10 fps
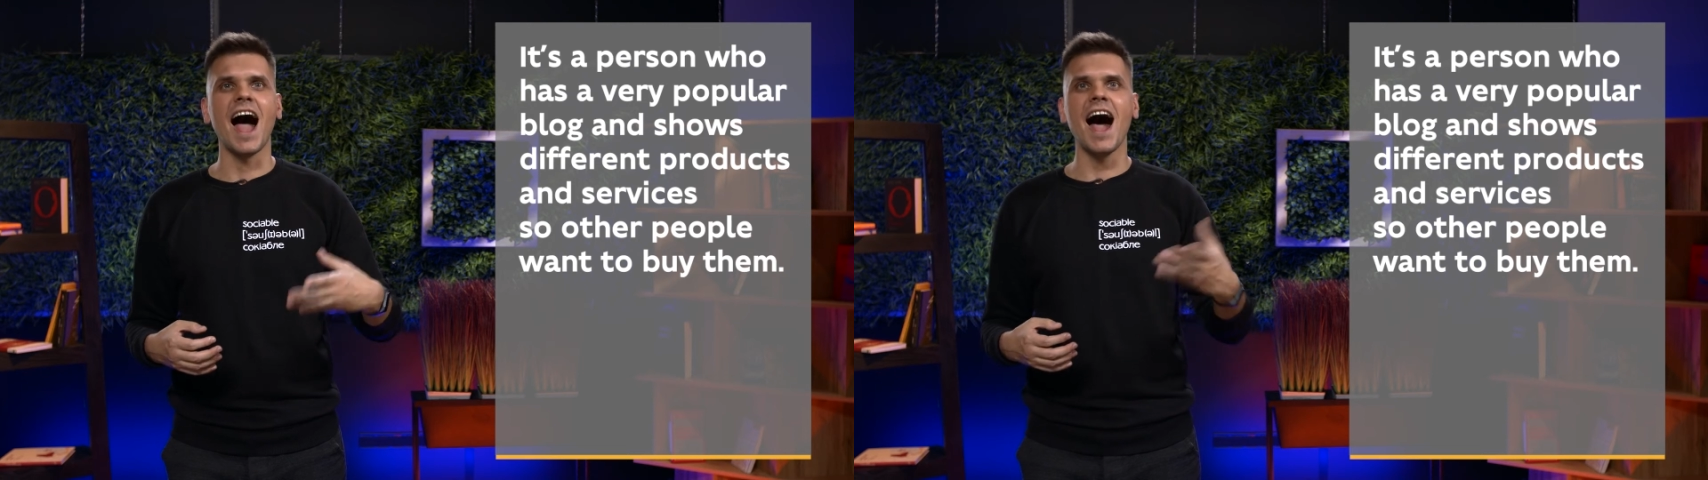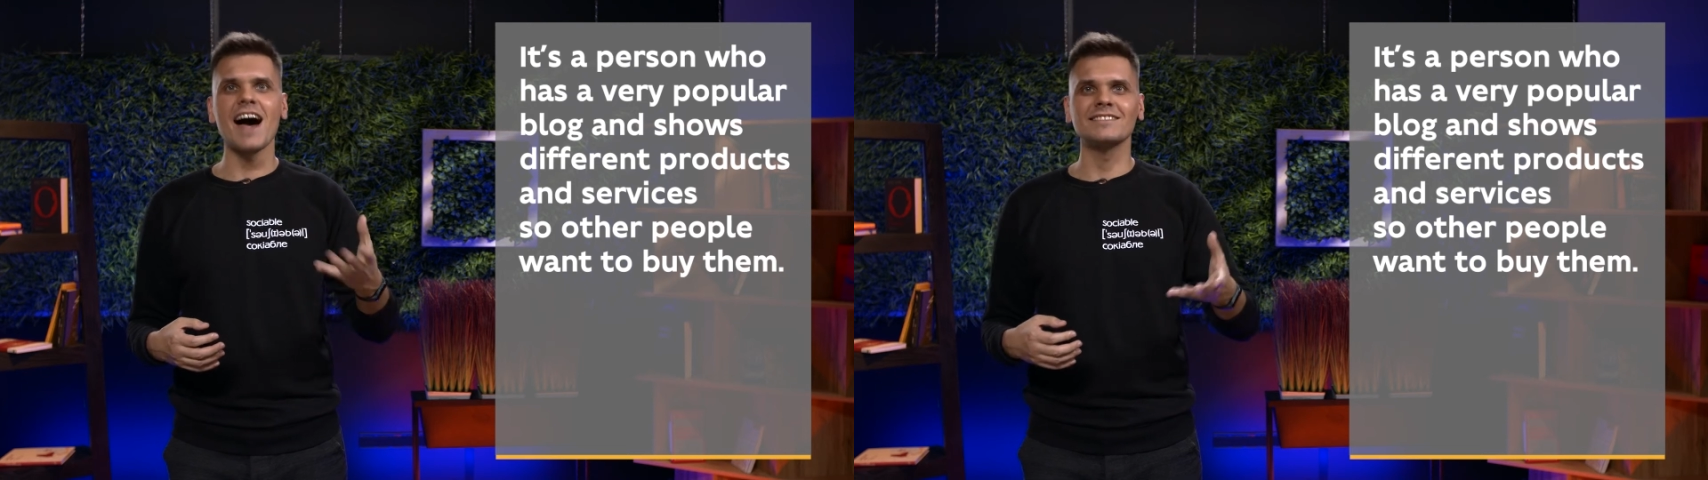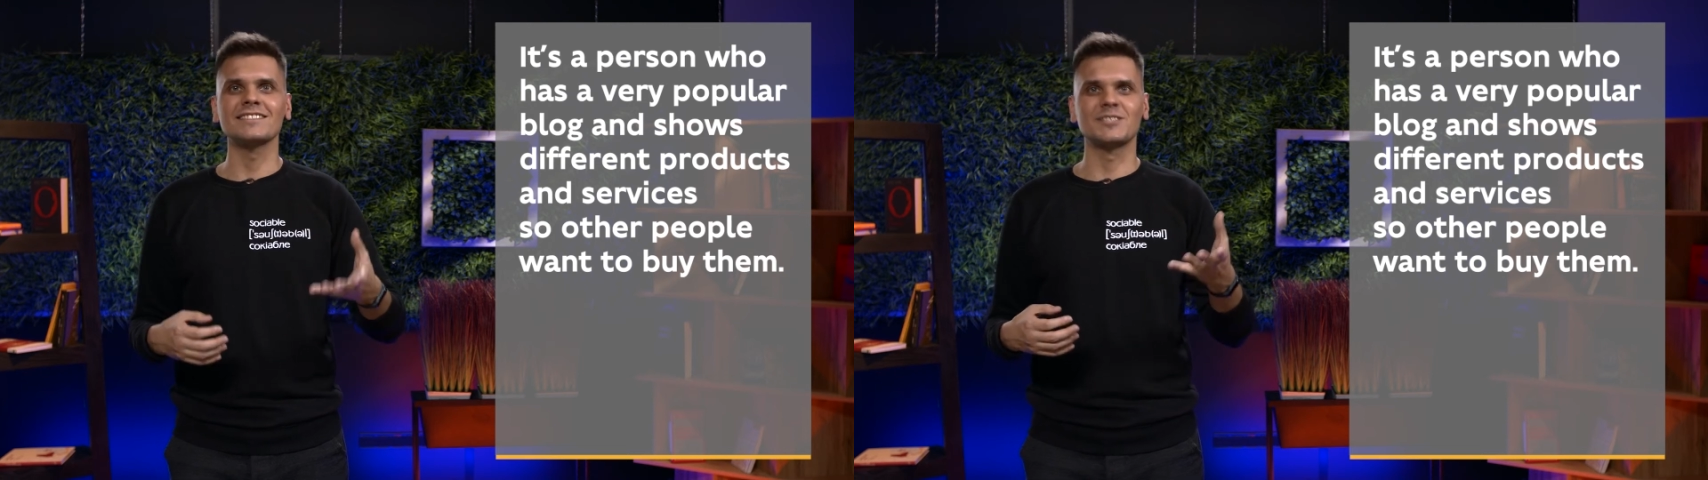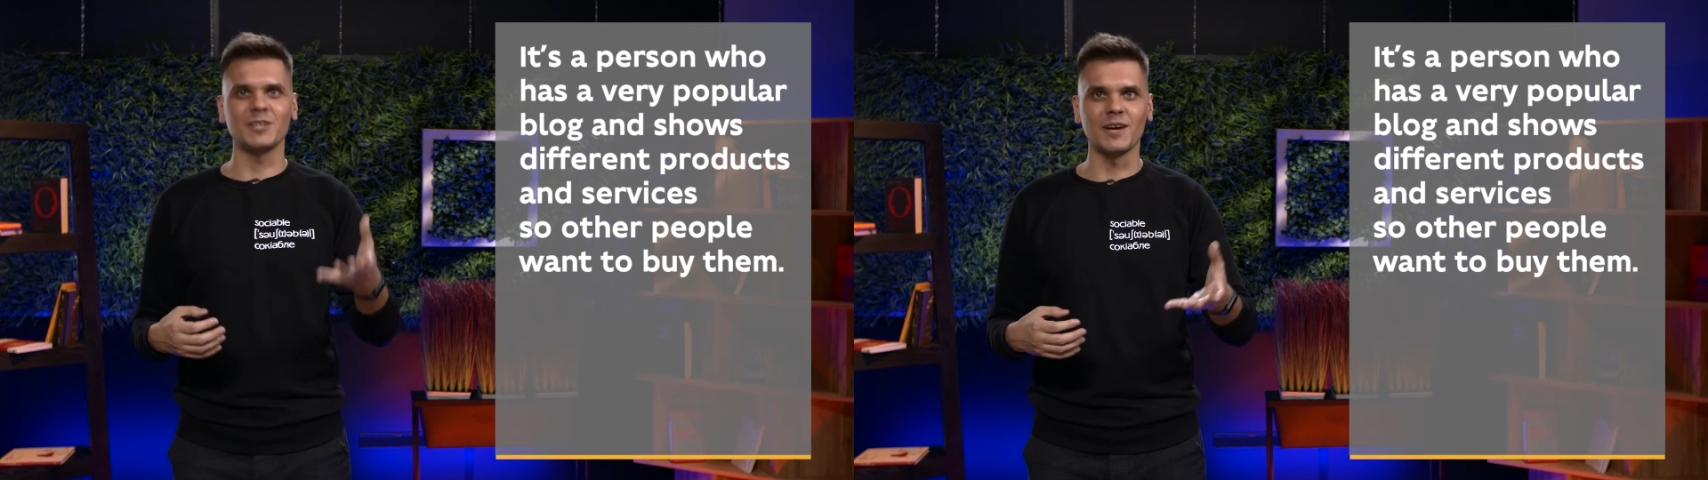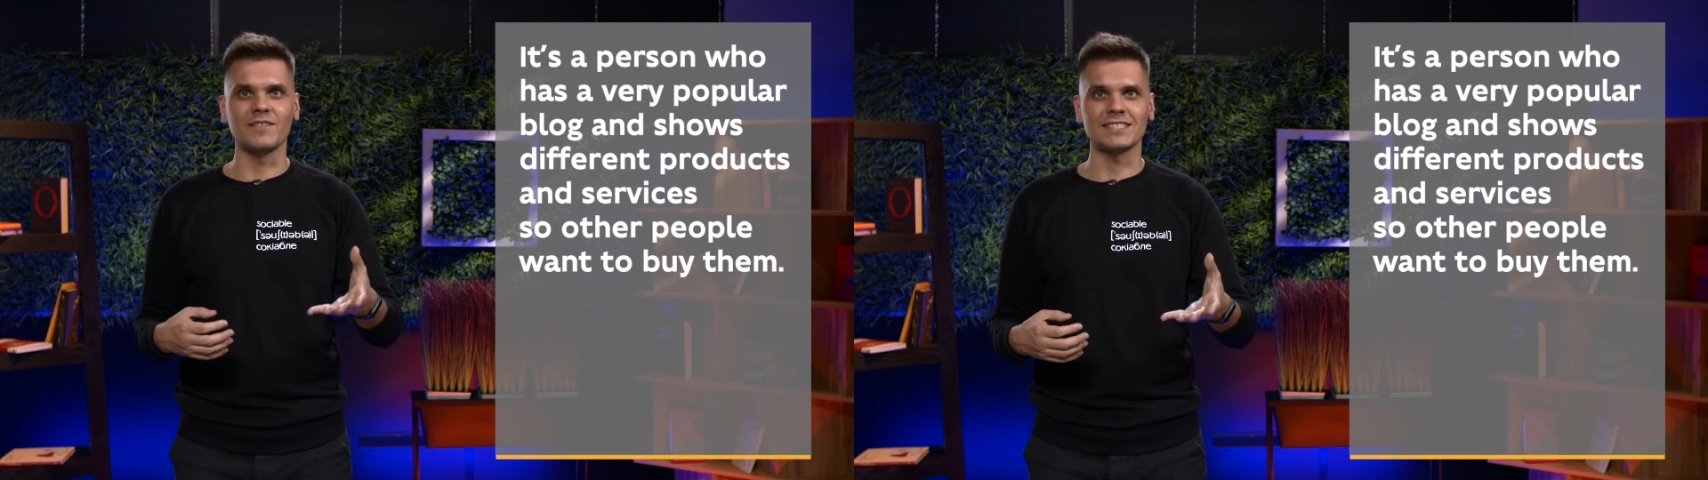and
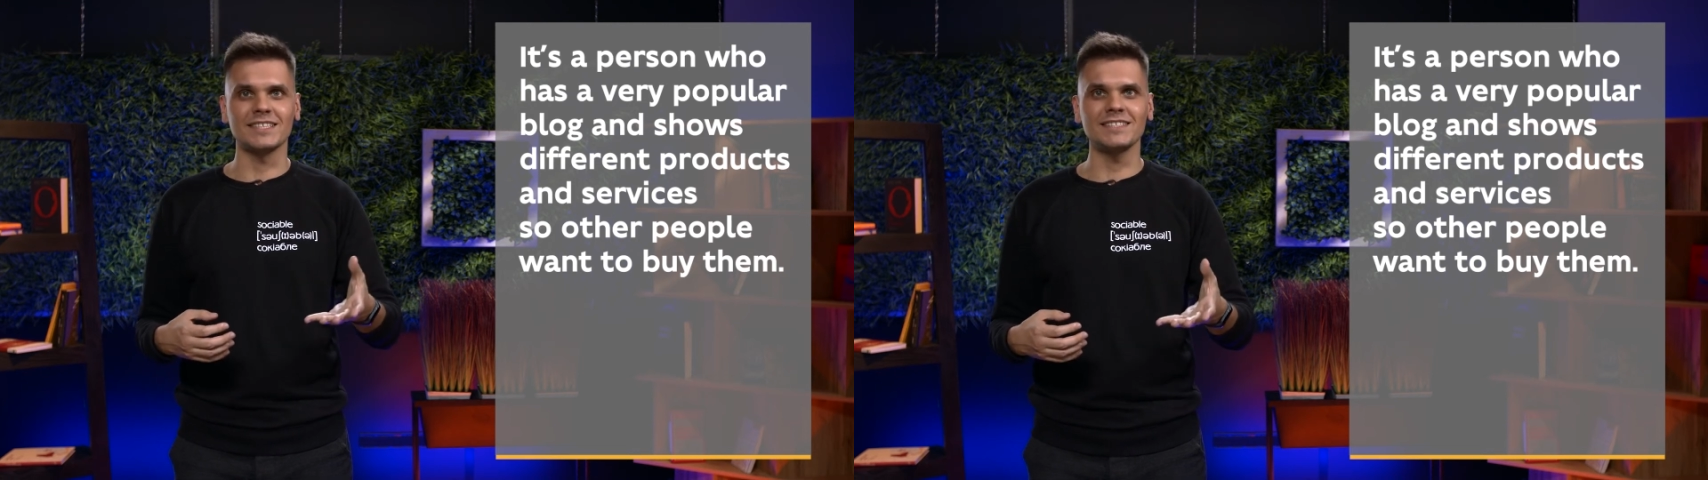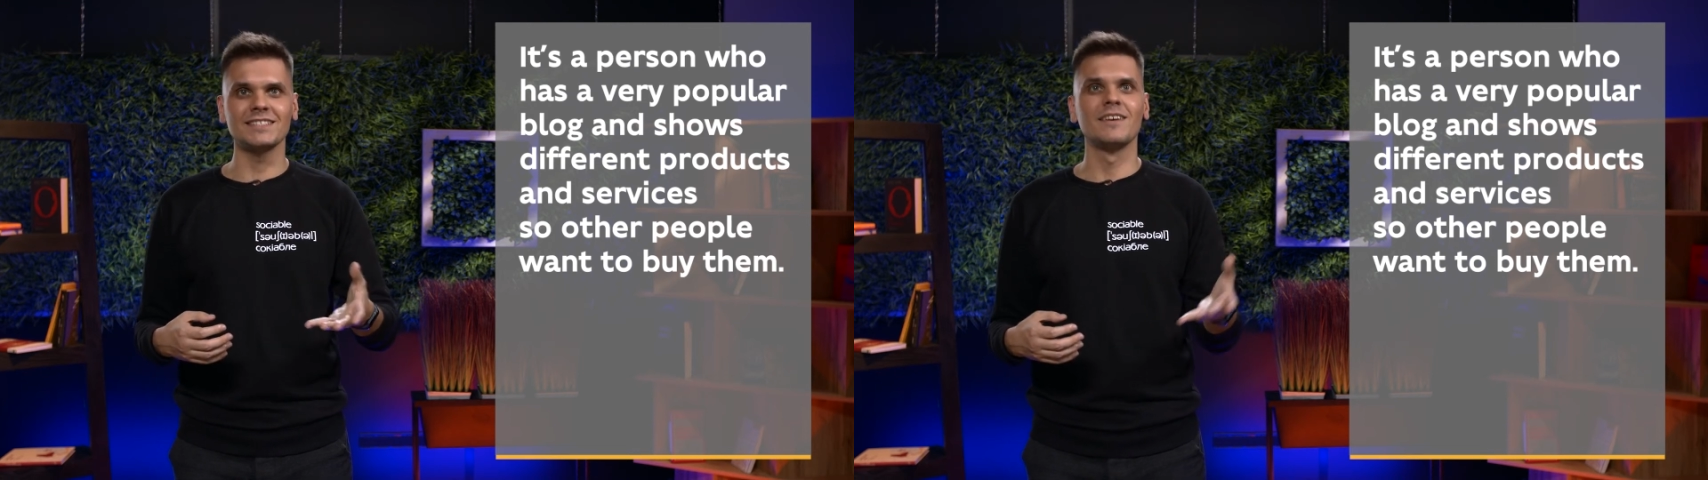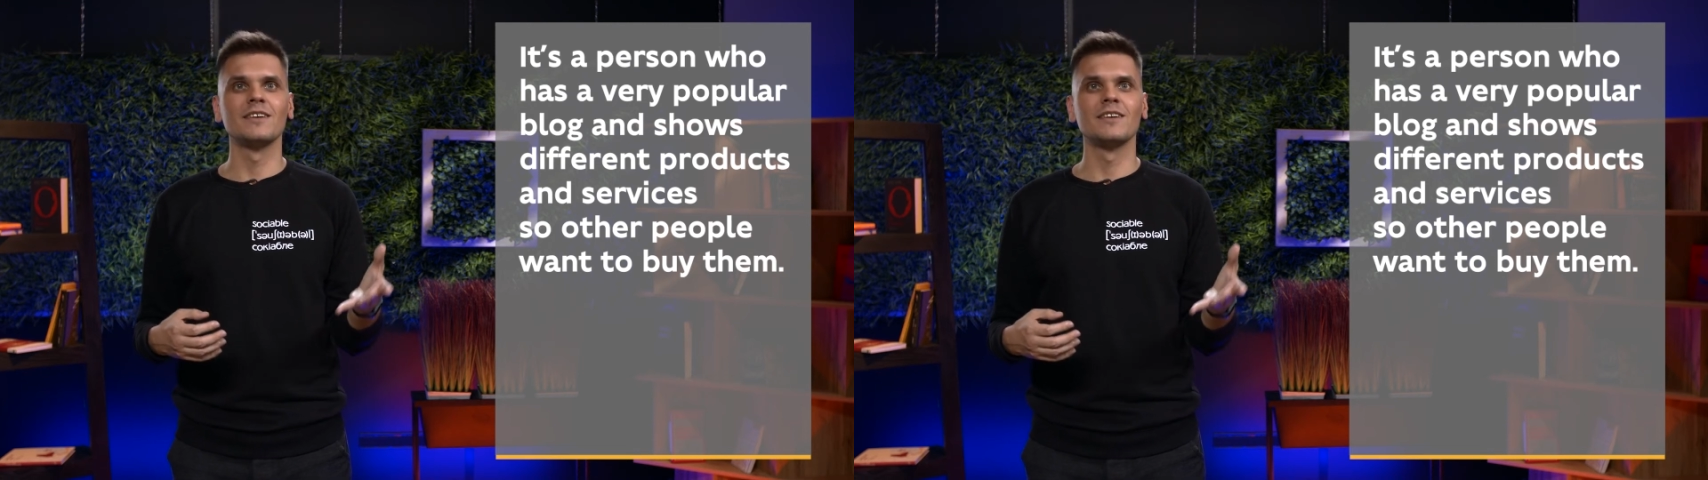services